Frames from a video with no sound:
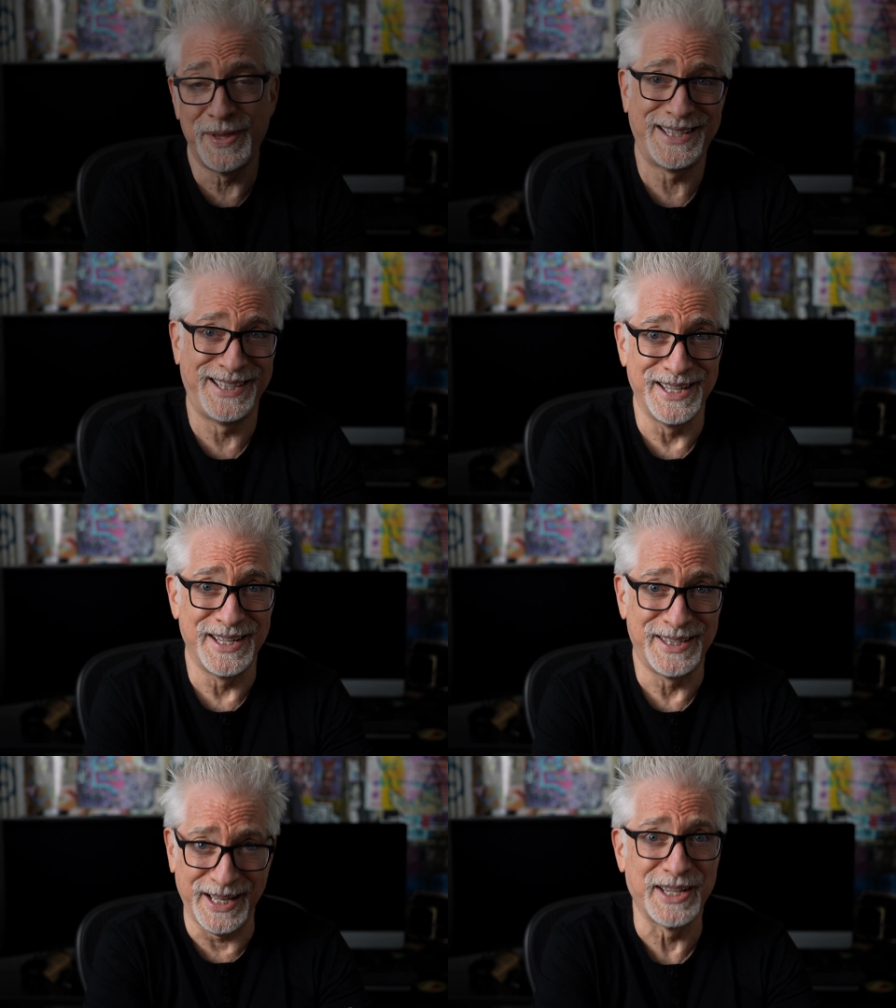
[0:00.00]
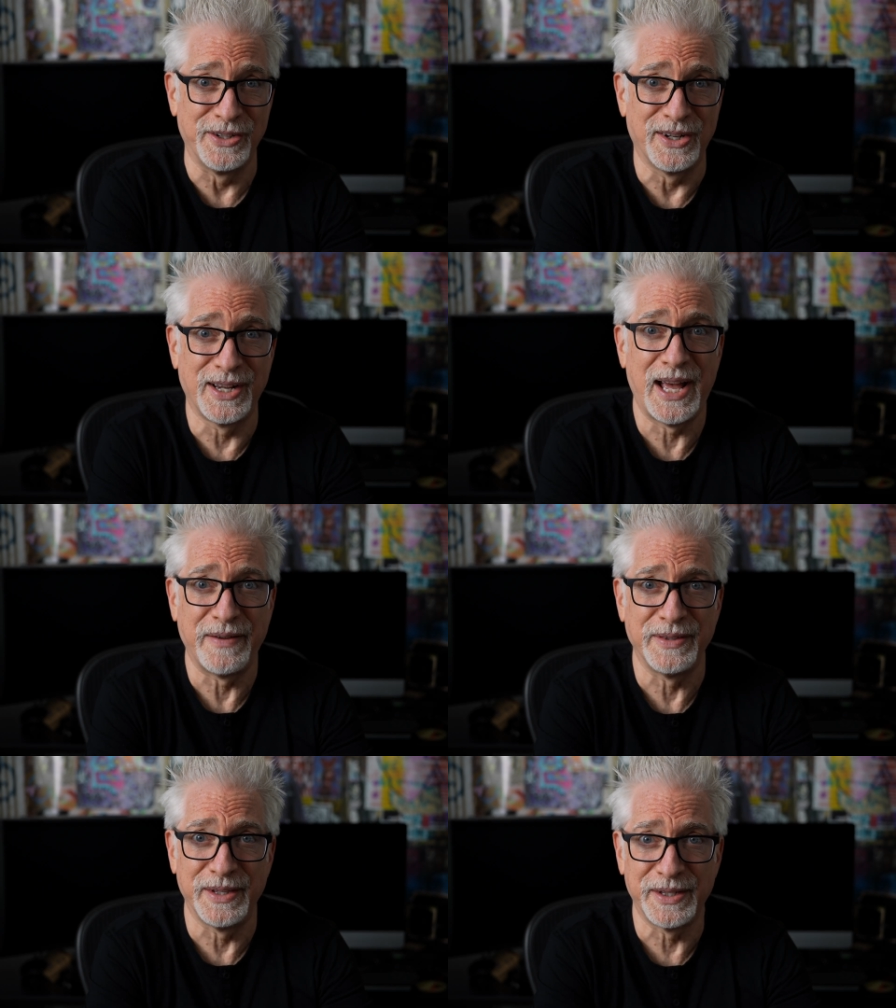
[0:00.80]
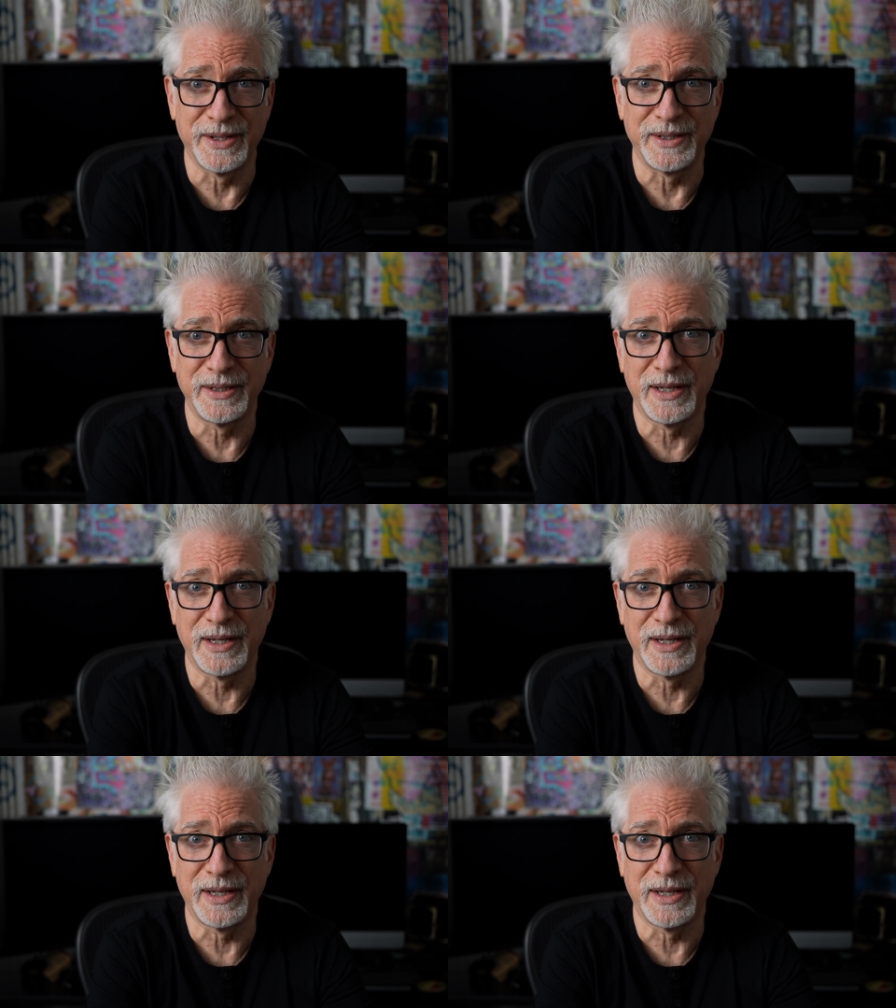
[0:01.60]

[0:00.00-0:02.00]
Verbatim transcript: that's the second dog I have in this hunt.